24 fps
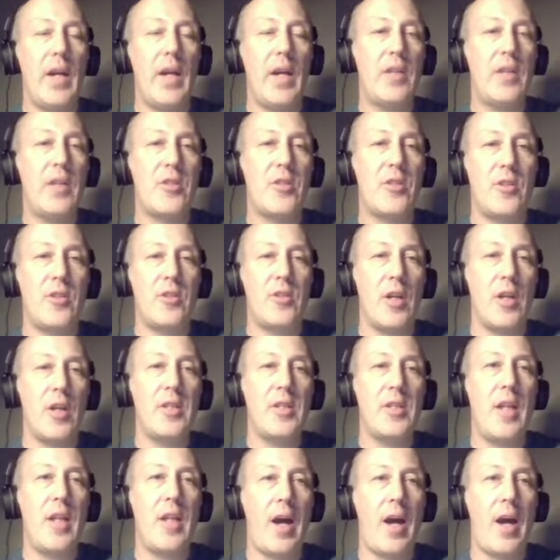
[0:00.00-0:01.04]
doesn't
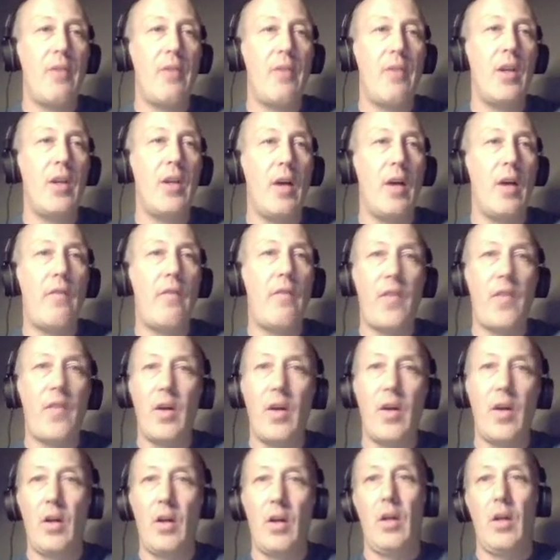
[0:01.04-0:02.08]
have enough
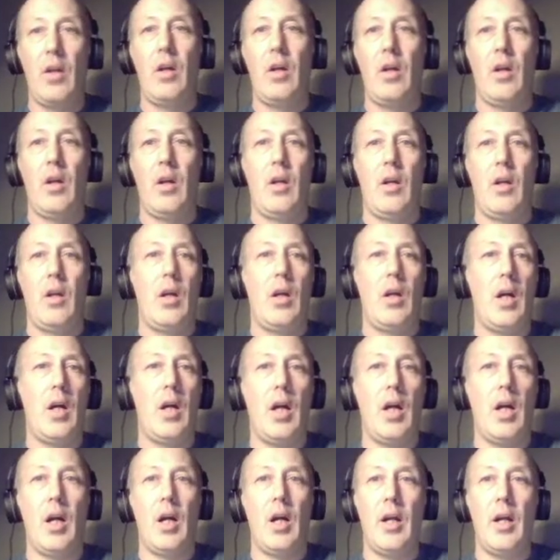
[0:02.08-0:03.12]
uh,
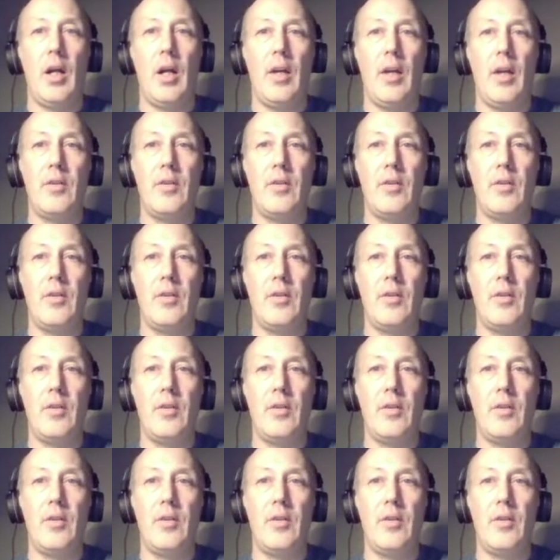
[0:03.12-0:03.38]
and